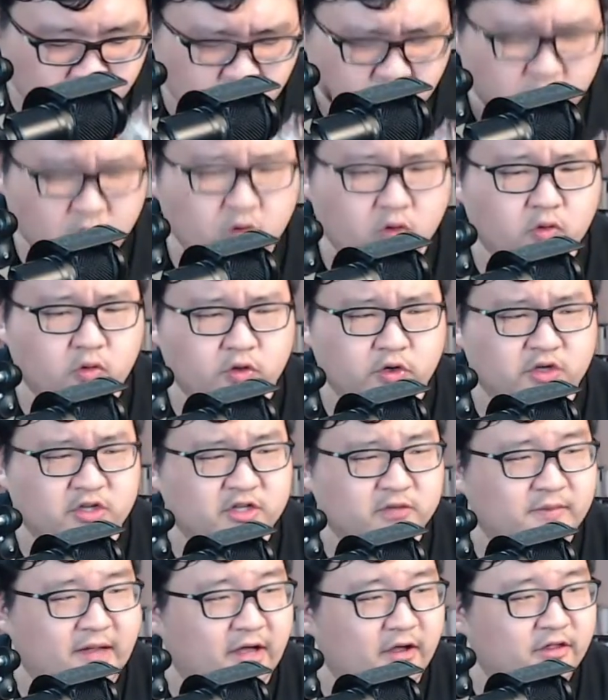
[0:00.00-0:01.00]
Woo, you
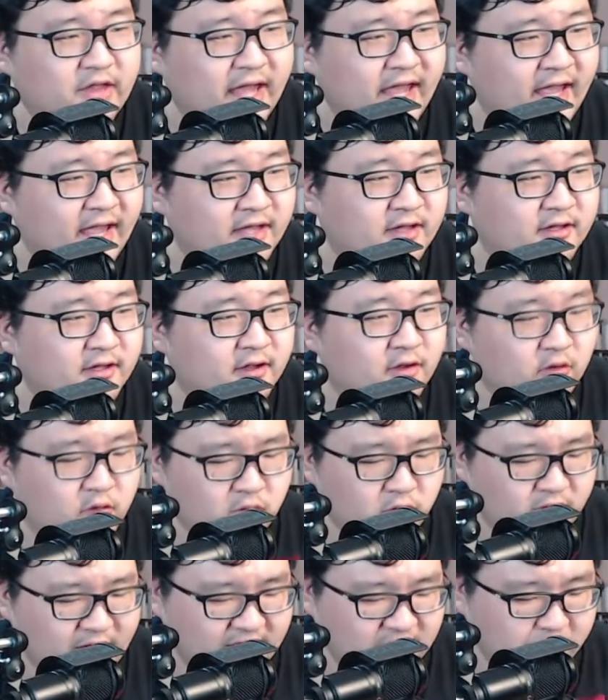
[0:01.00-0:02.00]
smell that?
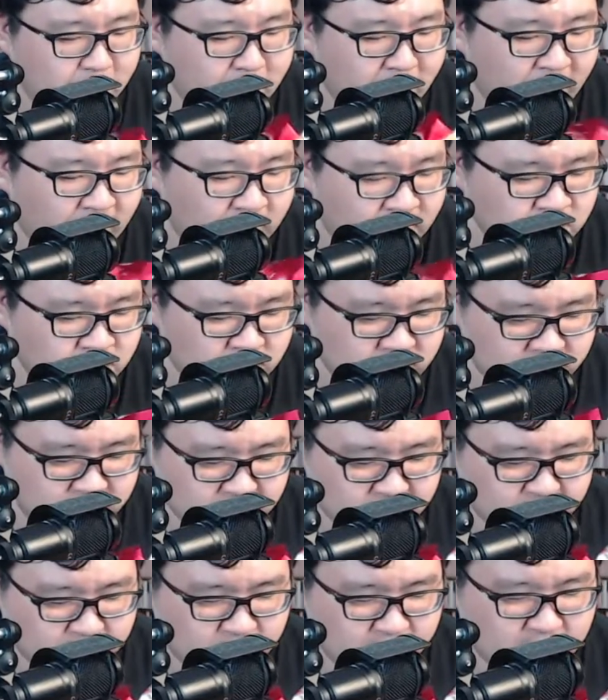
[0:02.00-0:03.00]
Ooh, that's pungent.
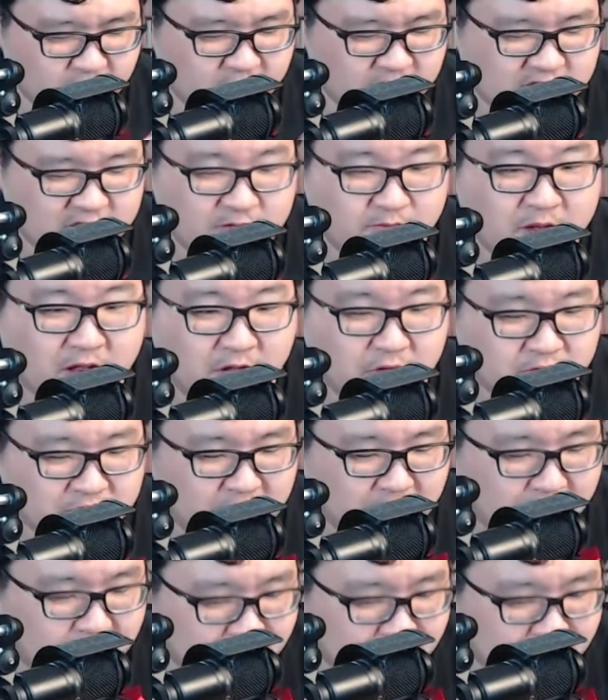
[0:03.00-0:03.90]
You can smell it through the